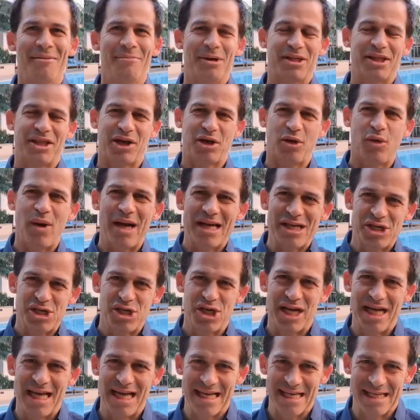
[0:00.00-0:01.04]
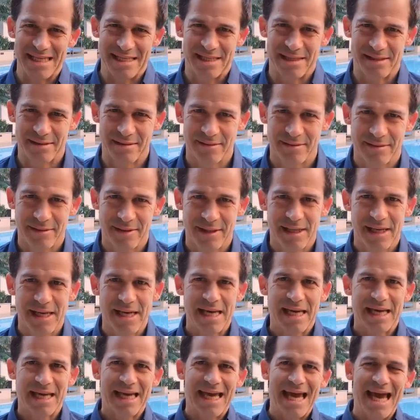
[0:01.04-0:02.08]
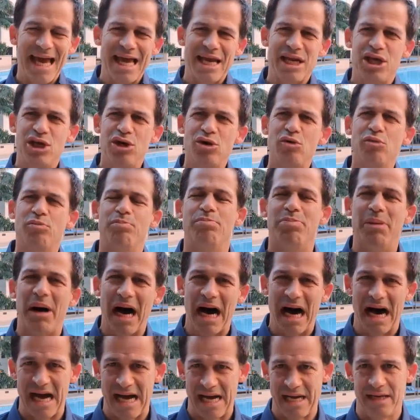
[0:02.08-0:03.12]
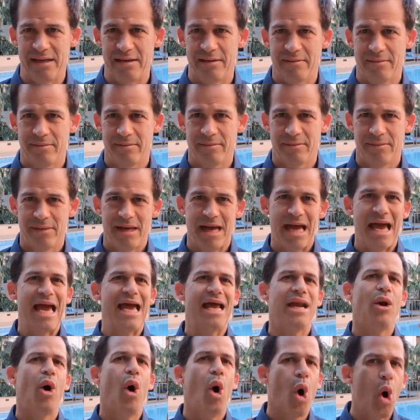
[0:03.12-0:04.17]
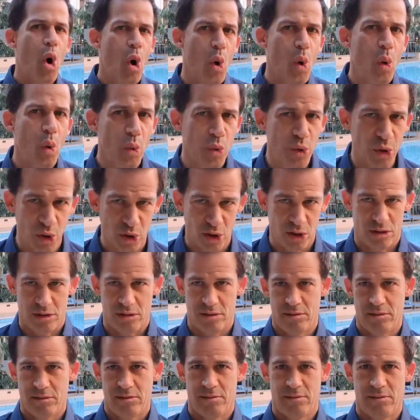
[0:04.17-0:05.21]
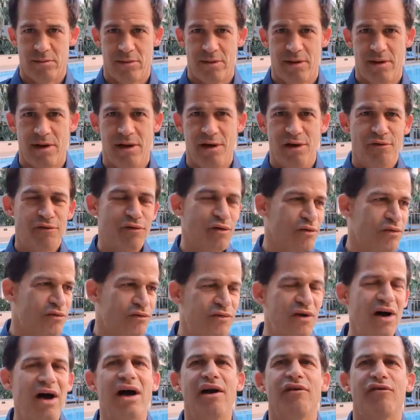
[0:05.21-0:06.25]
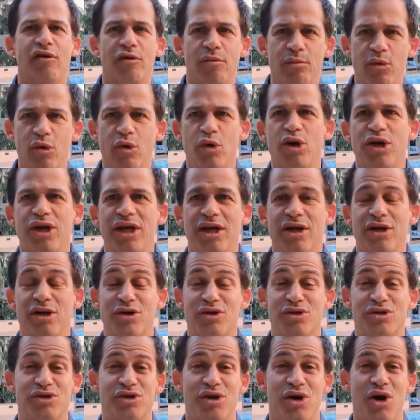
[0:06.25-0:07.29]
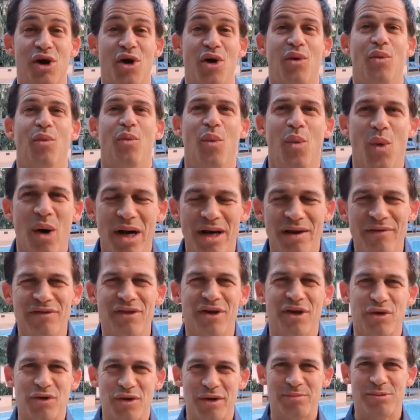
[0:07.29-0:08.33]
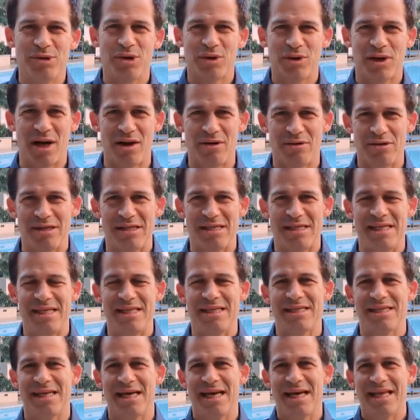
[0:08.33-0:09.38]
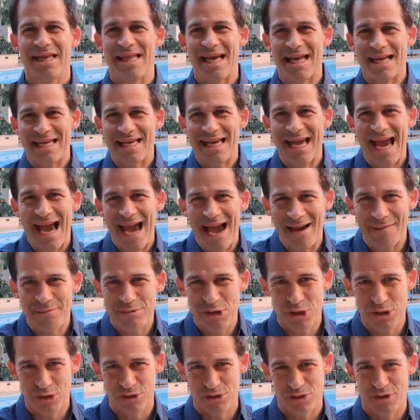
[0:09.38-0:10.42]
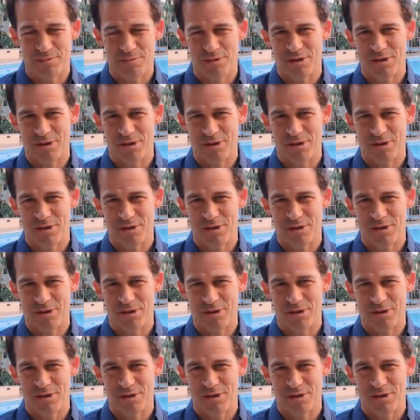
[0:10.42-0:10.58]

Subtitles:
But the question is, can you buy and hodl for 5 or more years one of the cryptocurrencies that captures a